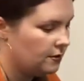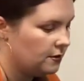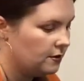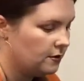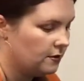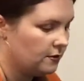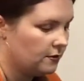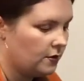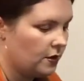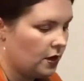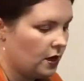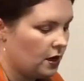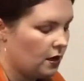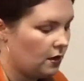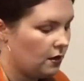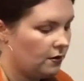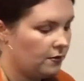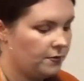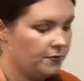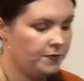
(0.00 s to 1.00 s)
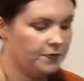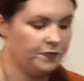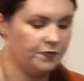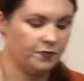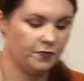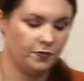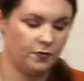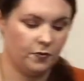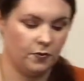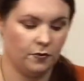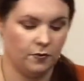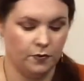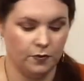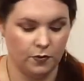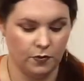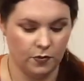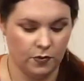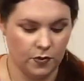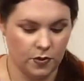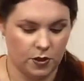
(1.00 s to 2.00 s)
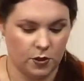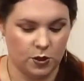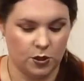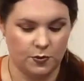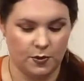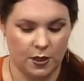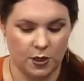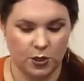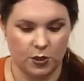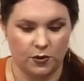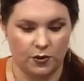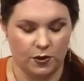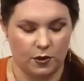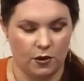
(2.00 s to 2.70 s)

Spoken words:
Okay. So just make sure they're